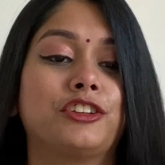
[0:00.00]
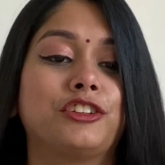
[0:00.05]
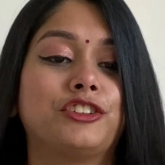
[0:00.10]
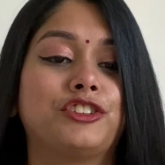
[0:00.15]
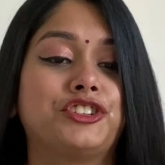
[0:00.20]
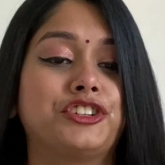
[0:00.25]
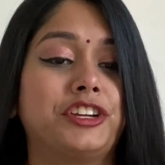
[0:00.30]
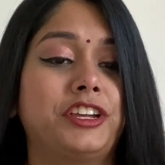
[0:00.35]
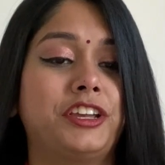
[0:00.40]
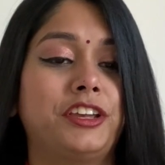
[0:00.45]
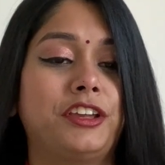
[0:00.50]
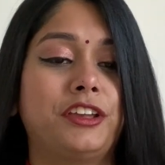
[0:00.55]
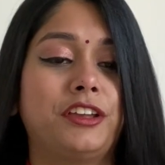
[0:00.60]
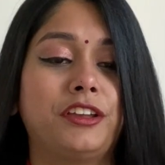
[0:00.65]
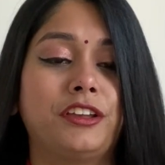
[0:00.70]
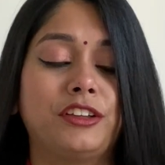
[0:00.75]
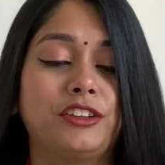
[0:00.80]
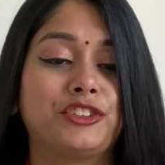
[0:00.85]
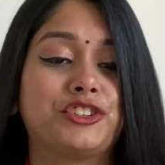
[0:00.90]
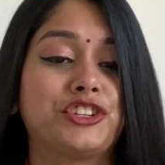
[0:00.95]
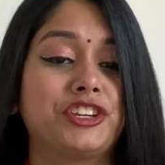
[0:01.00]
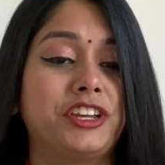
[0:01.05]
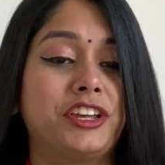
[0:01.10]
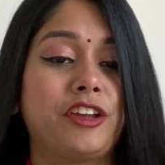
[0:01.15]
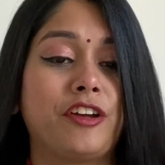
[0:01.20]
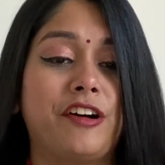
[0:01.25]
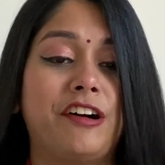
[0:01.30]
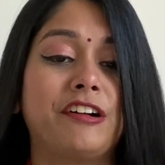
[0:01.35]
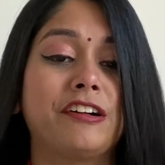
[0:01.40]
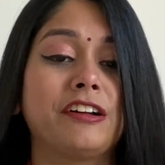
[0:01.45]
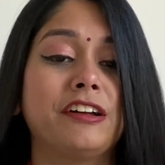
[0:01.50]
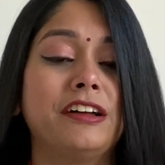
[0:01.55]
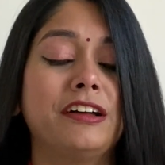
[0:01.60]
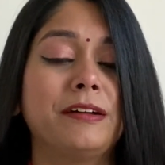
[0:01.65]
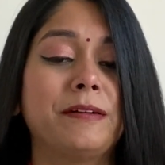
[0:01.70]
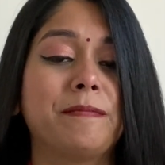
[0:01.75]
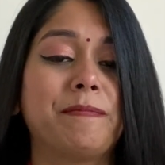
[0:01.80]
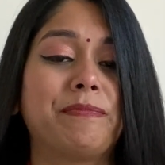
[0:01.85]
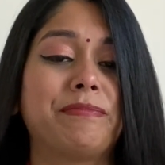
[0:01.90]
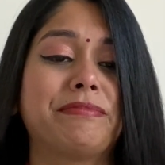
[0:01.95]
Ji Young,
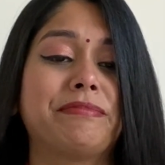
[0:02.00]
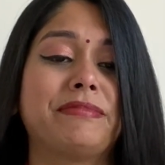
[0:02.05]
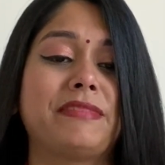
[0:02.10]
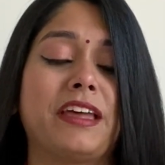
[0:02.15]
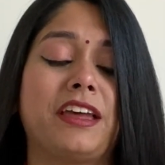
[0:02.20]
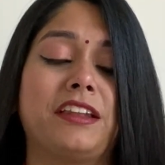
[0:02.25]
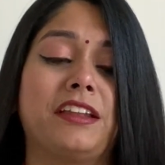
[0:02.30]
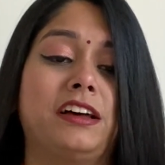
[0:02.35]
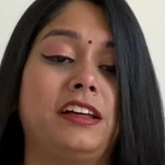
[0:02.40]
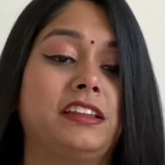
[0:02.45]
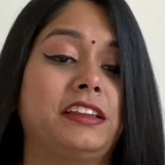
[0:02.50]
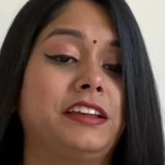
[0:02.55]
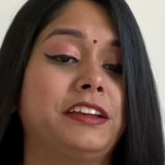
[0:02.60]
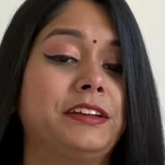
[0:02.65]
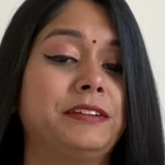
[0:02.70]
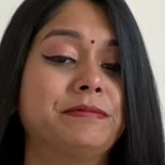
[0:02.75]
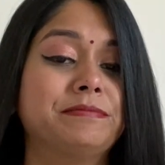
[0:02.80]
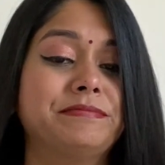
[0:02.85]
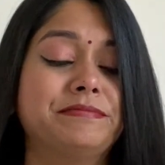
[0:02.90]
and Ali.